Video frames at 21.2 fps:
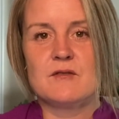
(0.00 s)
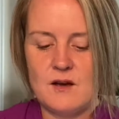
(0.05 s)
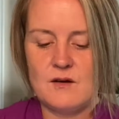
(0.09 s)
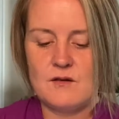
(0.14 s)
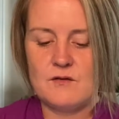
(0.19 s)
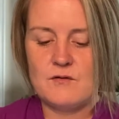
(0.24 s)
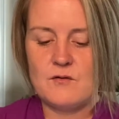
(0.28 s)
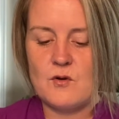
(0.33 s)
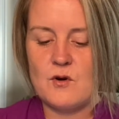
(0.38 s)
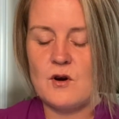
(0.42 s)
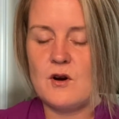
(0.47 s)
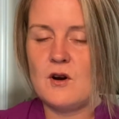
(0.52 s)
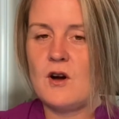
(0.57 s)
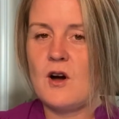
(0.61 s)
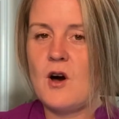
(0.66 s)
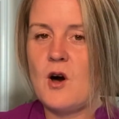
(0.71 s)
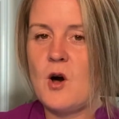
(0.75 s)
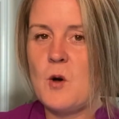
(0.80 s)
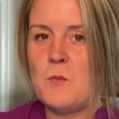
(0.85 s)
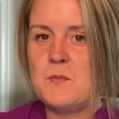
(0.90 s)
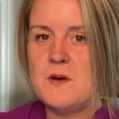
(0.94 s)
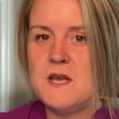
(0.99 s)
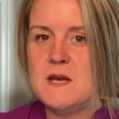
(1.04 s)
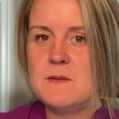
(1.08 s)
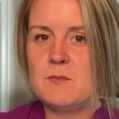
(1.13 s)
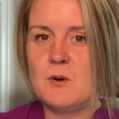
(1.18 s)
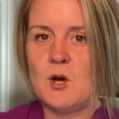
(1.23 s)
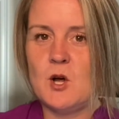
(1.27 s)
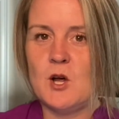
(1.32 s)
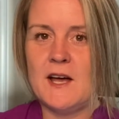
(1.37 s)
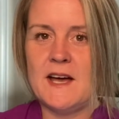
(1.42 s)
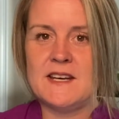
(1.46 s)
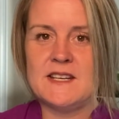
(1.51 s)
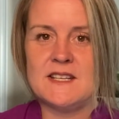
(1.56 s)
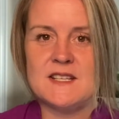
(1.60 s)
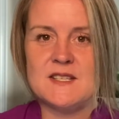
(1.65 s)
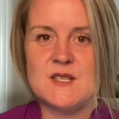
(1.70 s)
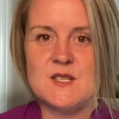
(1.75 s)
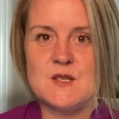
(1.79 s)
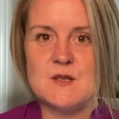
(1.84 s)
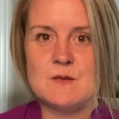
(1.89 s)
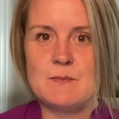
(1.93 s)
For all people, and
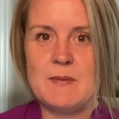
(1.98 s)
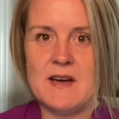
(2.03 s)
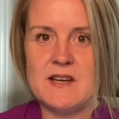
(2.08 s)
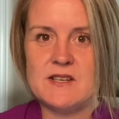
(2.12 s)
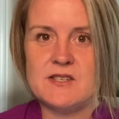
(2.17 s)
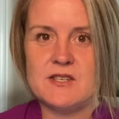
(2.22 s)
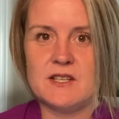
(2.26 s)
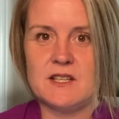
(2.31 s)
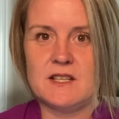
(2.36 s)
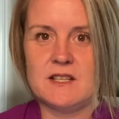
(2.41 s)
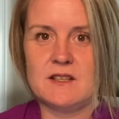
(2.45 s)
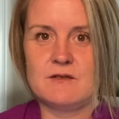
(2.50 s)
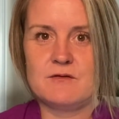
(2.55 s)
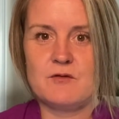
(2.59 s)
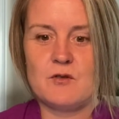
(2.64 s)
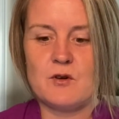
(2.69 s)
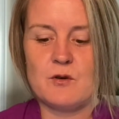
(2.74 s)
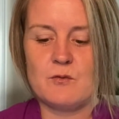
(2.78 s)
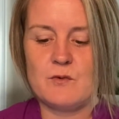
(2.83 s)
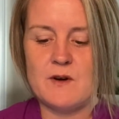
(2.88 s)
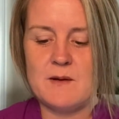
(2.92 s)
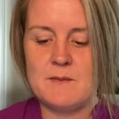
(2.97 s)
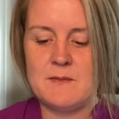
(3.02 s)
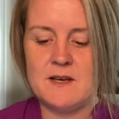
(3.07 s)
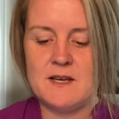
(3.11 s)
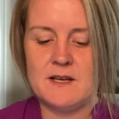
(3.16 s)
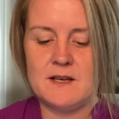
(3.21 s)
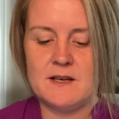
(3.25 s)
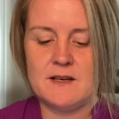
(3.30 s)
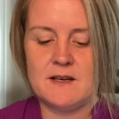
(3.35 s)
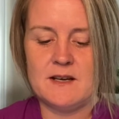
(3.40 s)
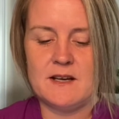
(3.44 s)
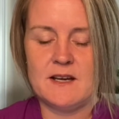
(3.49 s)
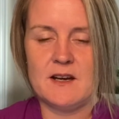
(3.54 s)
especially for women,